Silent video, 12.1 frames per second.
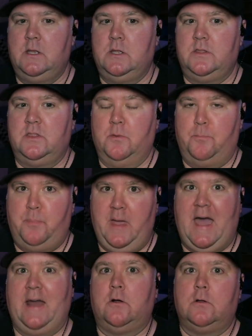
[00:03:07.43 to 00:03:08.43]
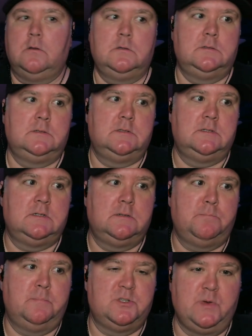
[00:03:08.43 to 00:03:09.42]
the battle
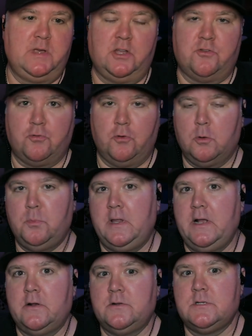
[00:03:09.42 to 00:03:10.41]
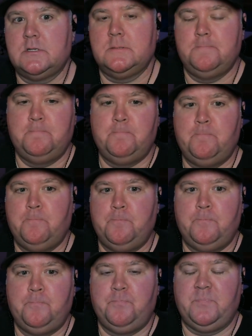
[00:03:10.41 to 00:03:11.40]
between controller players
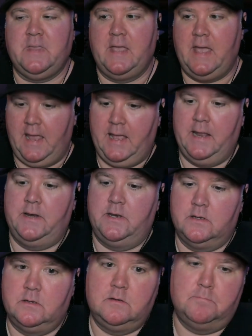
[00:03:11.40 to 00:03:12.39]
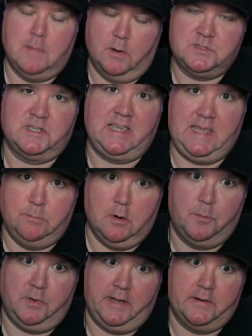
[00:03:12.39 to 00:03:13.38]
and mouse and
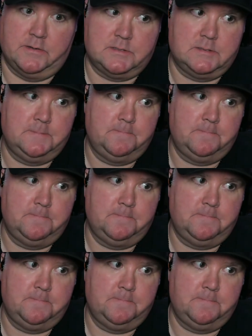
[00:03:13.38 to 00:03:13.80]
keyboard players.